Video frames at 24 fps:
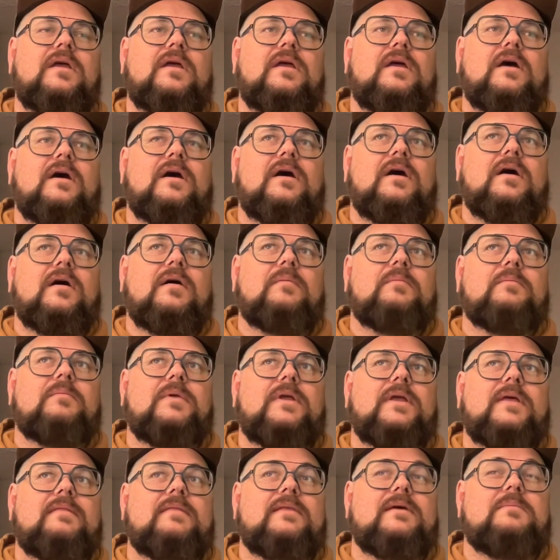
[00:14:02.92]
and
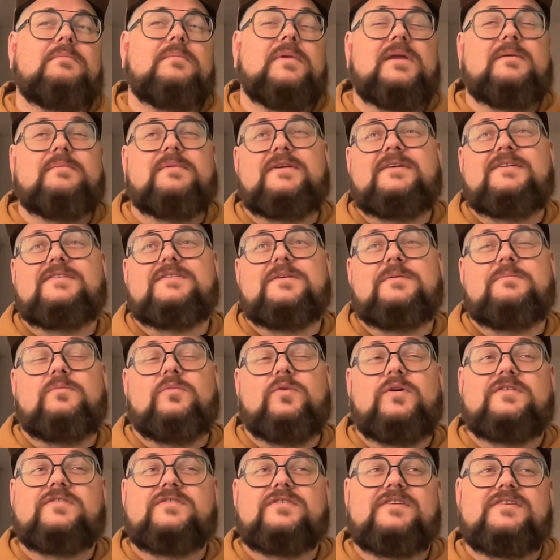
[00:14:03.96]
then maybe some
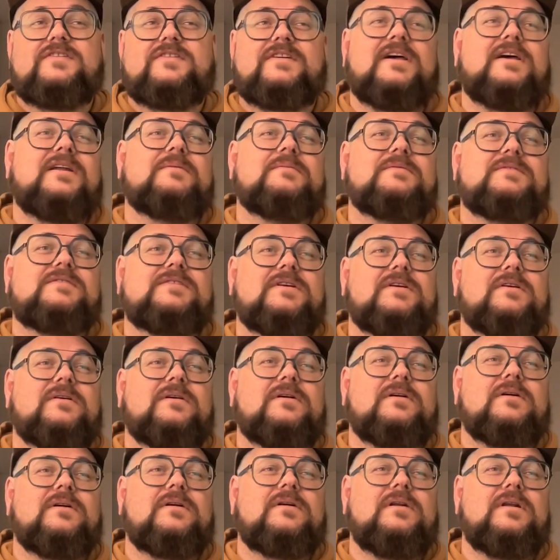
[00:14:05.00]
wish list items that
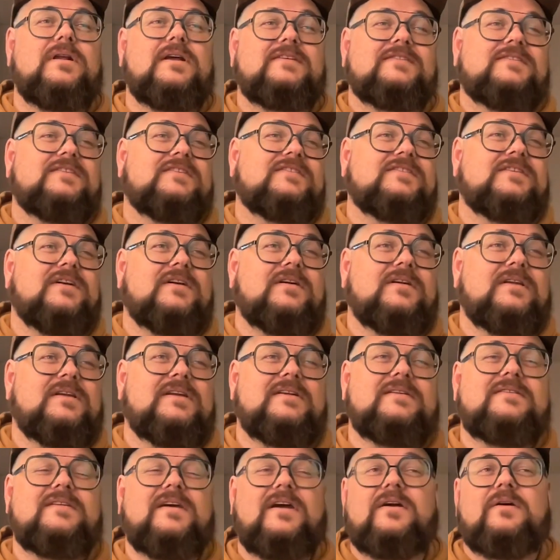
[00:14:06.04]
aren't necessarily
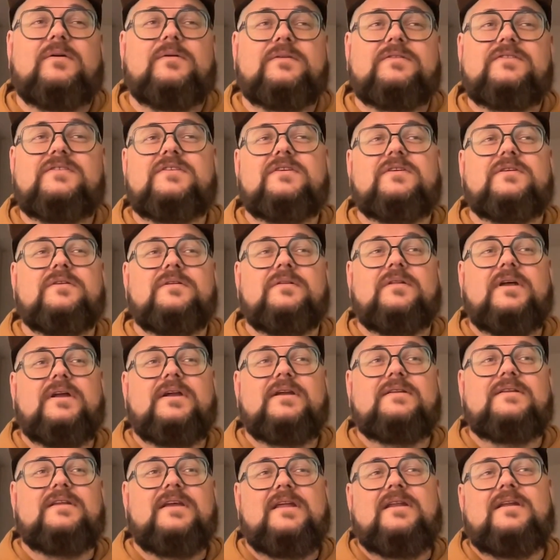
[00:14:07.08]
integral to your
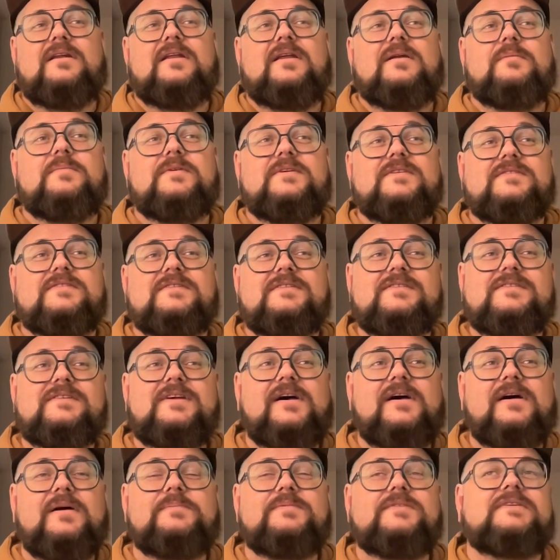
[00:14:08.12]
like day to day business
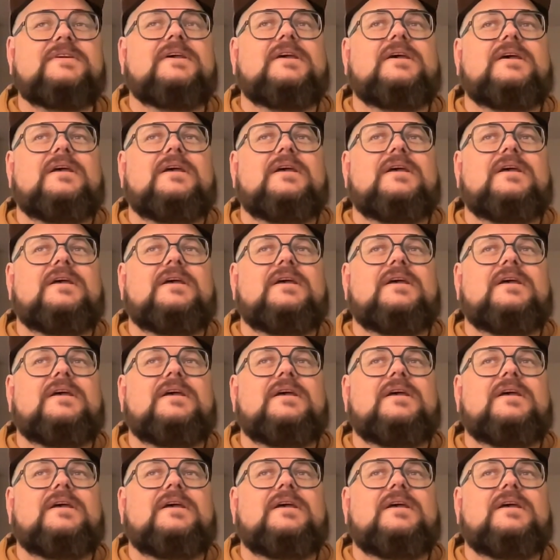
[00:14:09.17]
ops